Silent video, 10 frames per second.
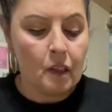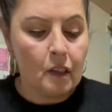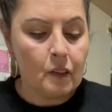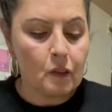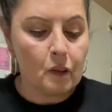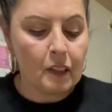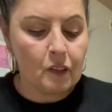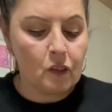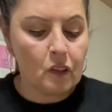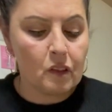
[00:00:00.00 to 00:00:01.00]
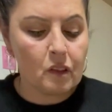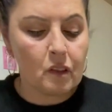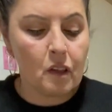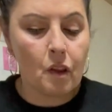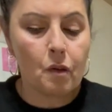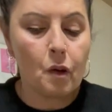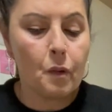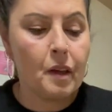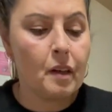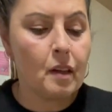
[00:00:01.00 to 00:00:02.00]
So let's just throw
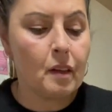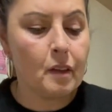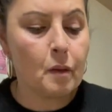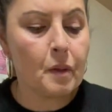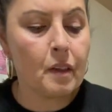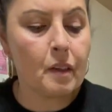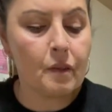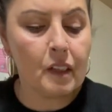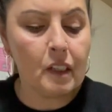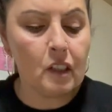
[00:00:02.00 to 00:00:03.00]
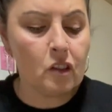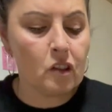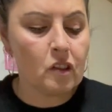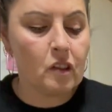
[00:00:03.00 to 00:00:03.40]
in a little bit of each.